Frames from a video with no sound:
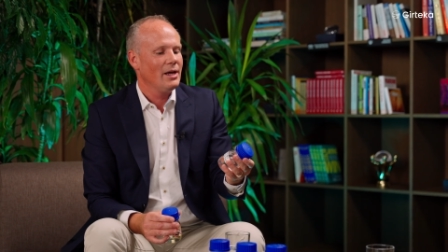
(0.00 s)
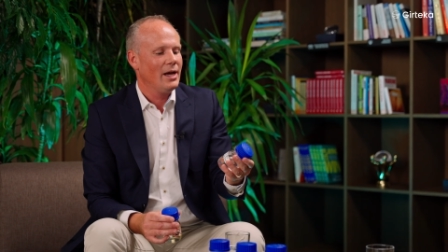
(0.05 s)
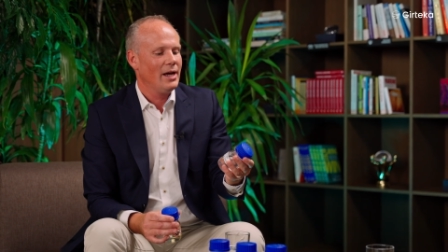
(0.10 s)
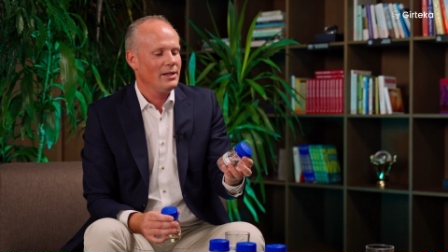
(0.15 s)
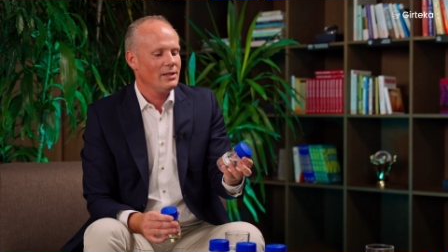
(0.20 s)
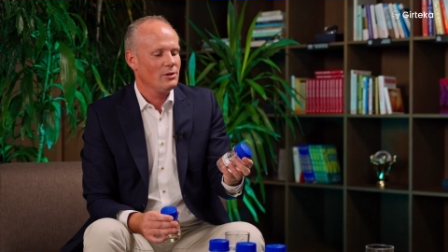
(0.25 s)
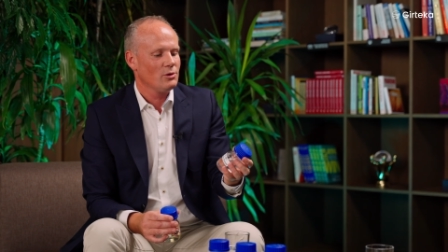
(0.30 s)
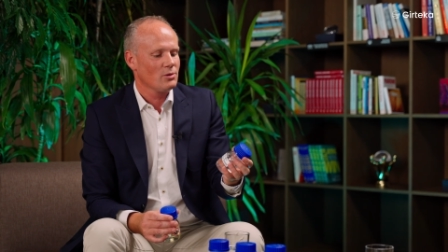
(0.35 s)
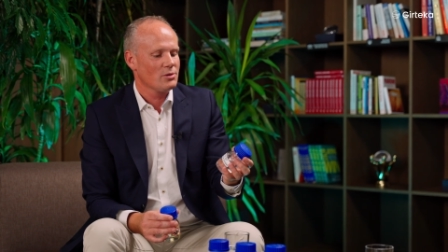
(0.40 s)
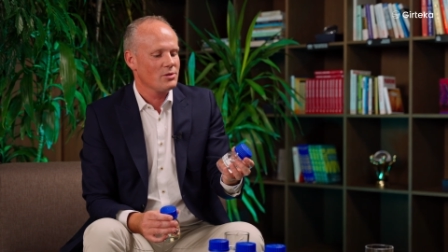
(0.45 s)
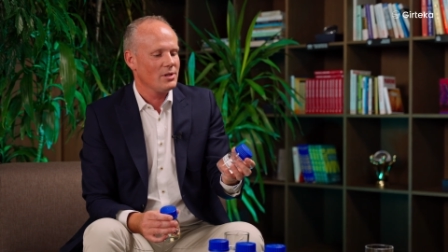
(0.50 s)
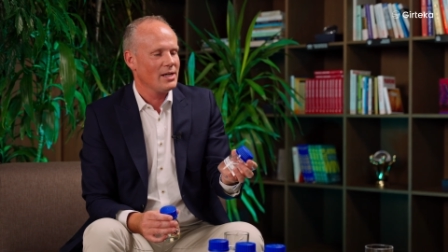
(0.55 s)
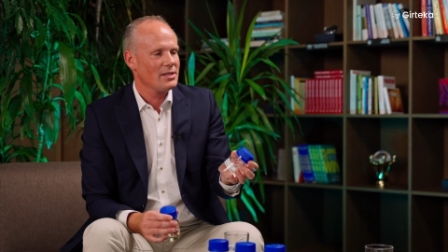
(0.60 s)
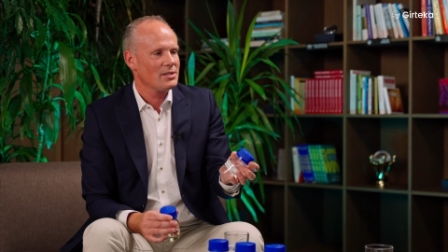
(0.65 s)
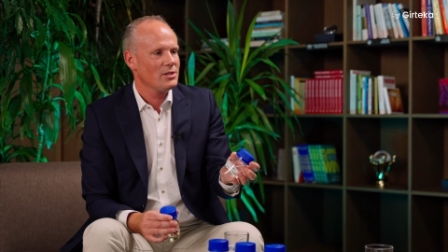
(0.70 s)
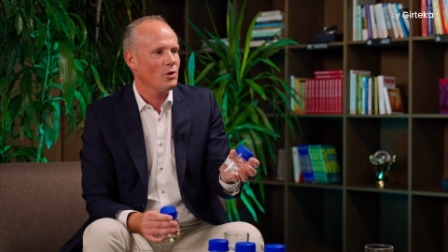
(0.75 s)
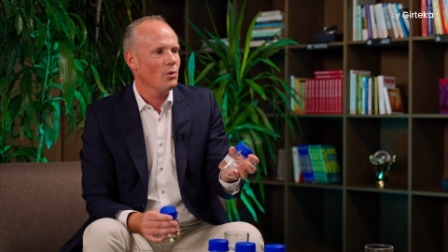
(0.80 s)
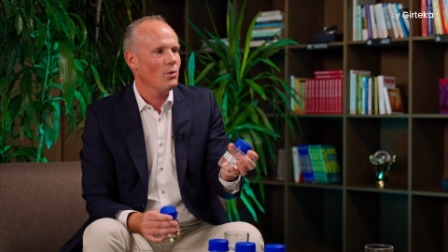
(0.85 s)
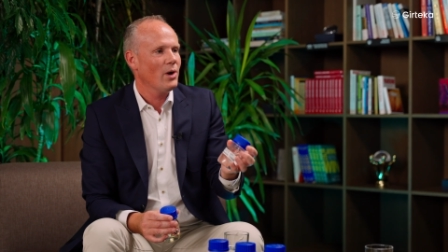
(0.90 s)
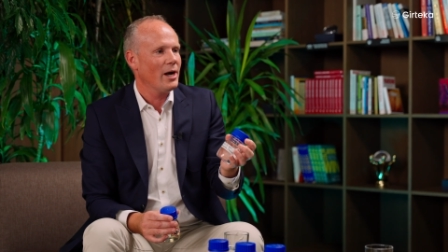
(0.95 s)
and it also
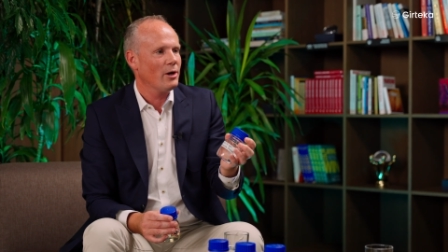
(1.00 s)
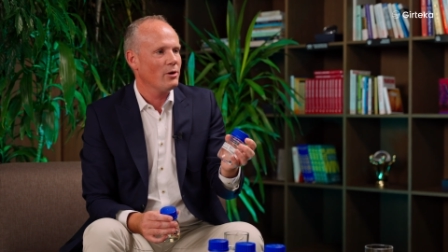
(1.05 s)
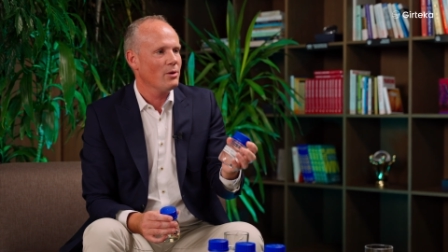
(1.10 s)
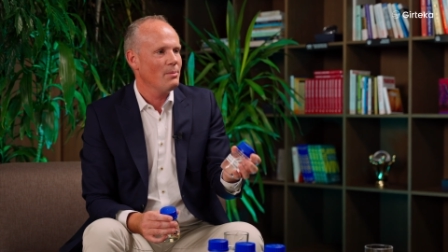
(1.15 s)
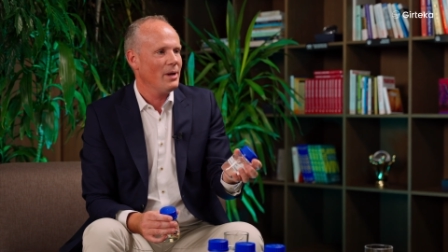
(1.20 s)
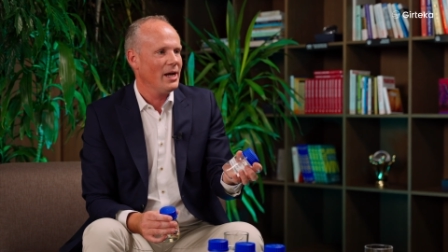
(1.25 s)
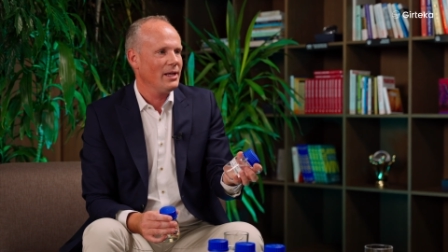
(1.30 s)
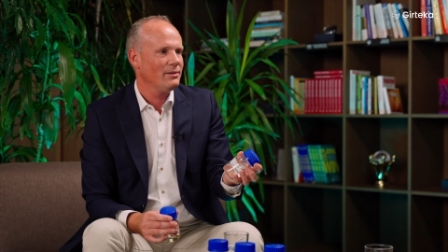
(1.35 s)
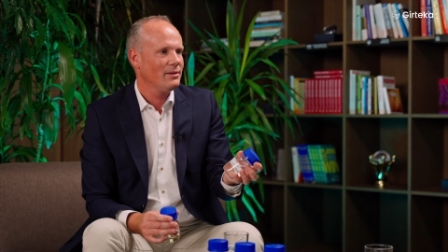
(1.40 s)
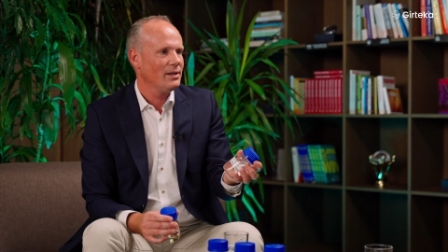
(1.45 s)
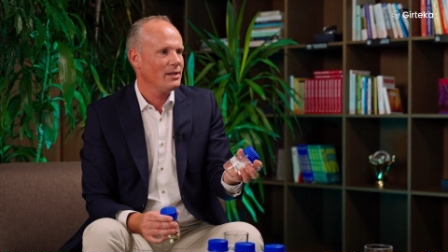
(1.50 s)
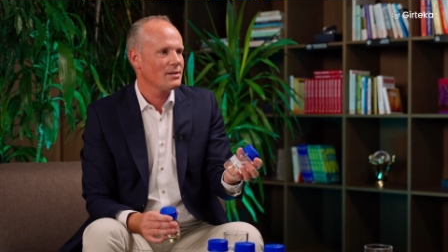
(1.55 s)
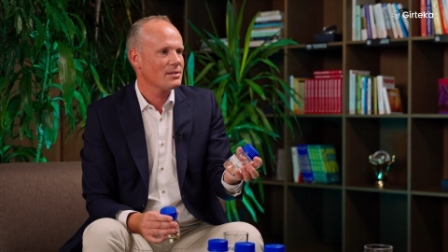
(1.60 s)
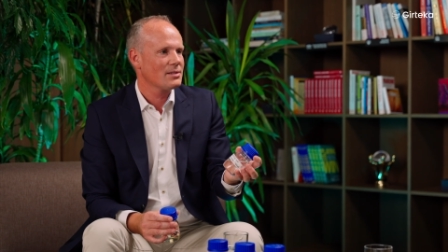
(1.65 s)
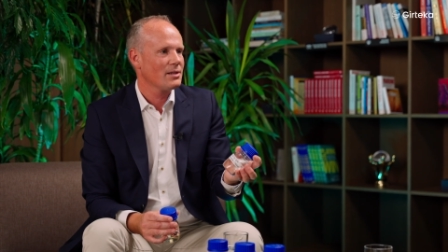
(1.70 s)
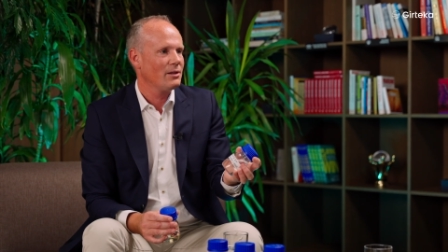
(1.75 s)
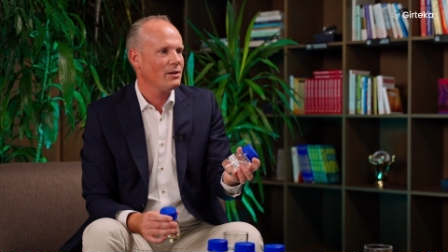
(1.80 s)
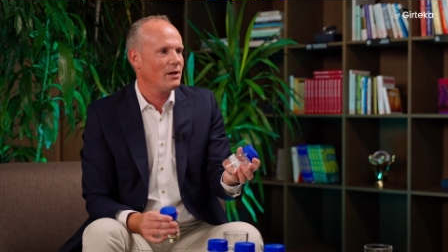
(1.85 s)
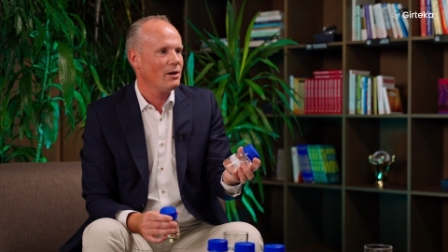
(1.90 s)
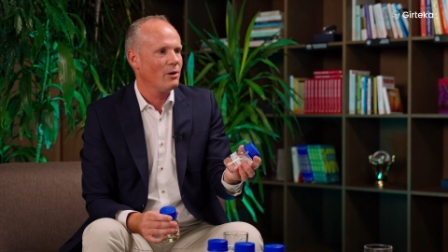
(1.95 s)
has no
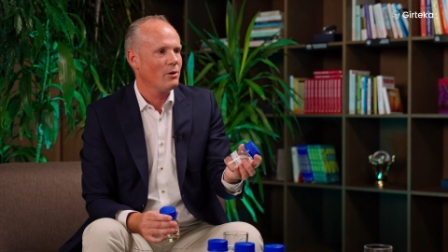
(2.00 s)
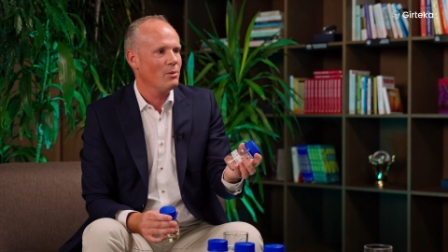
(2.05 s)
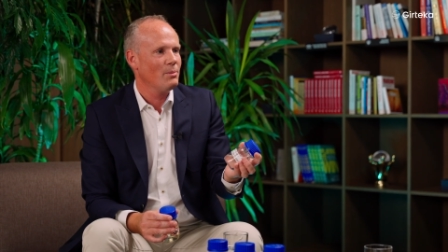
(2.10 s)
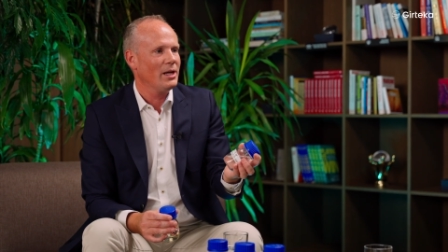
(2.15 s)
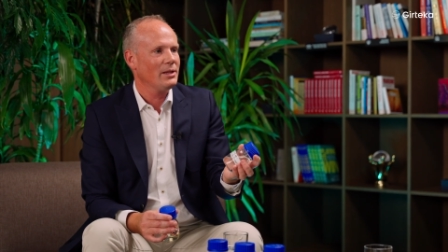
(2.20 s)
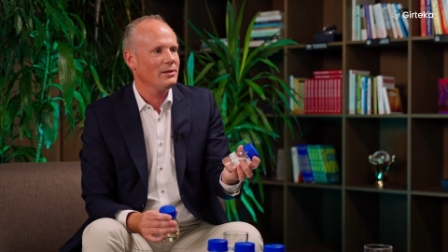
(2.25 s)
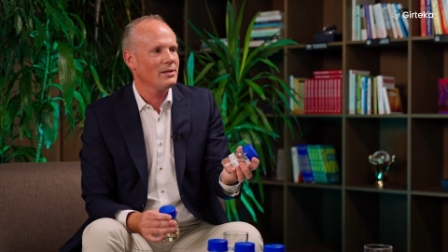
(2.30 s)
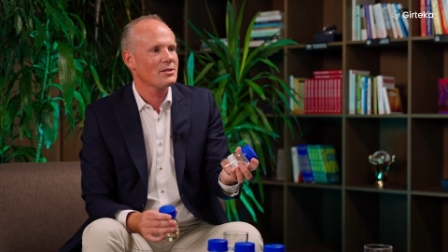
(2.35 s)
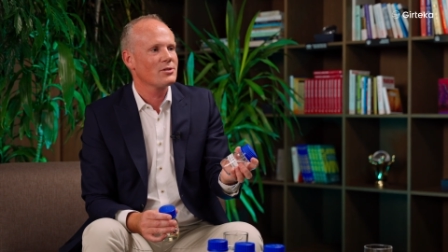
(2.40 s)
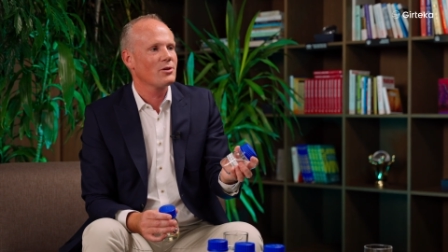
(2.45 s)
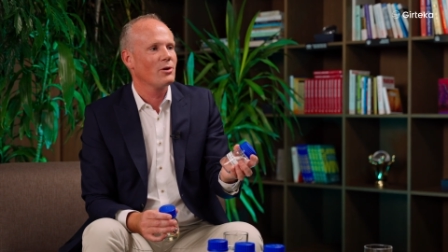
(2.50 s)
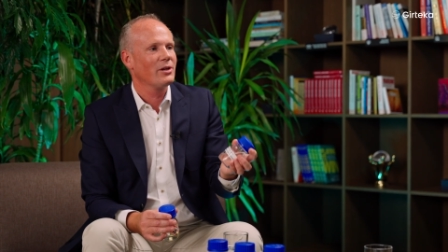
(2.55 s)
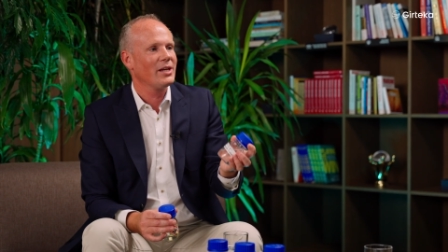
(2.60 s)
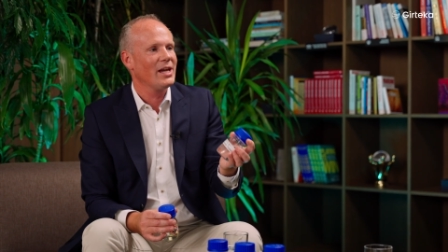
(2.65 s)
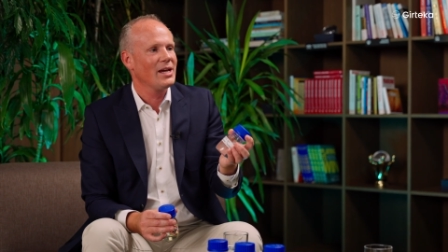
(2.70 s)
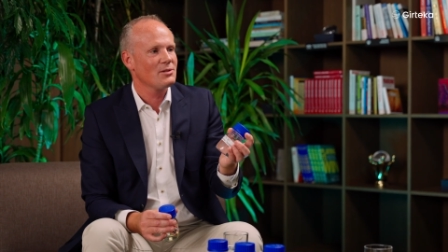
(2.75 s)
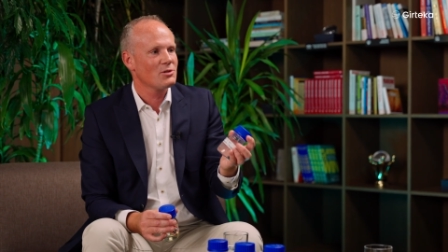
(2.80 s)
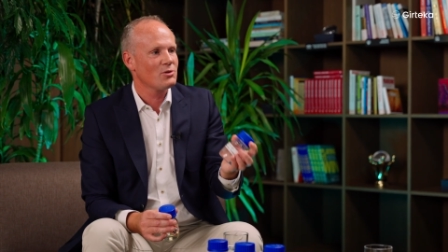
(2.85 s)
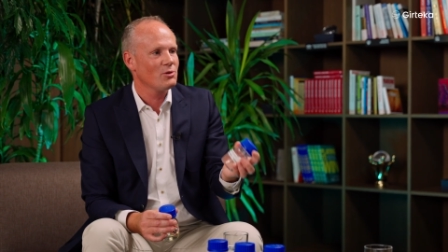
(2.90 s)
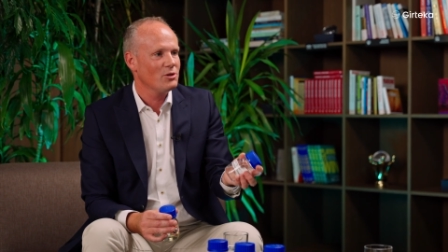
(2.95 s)
aromatics and aromatics are
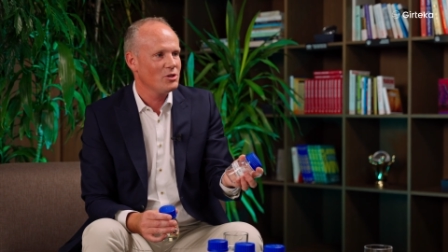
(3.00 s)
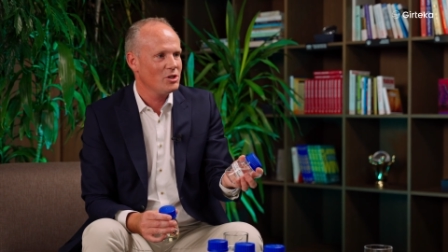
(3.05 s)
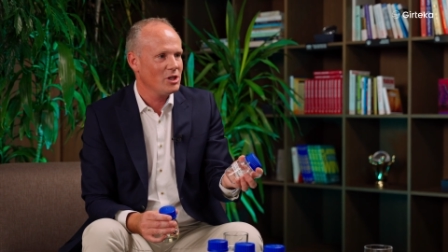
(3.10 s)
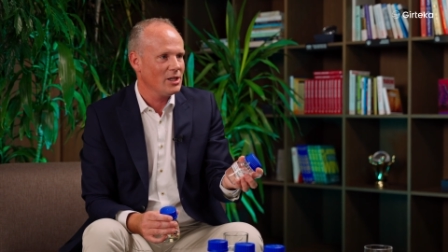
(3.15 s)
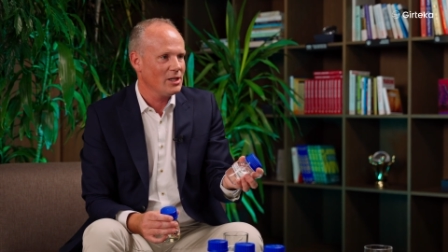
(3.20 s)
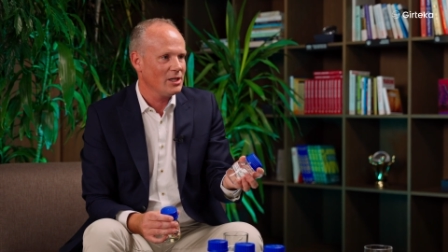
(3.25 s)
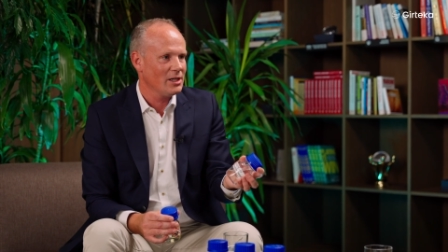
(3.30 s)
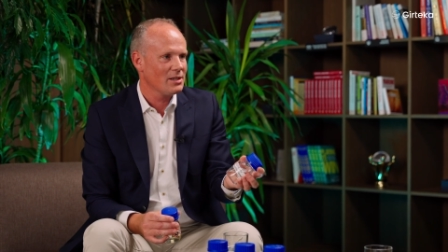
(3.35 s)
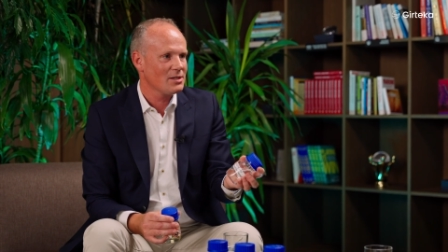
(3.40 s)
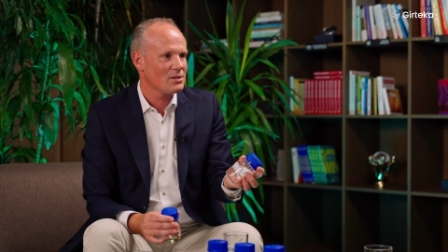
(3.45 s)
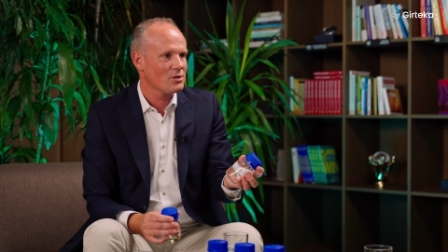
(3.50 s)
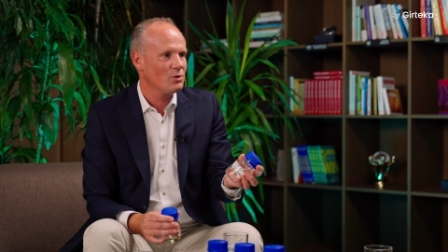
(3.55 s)
cancerogenic,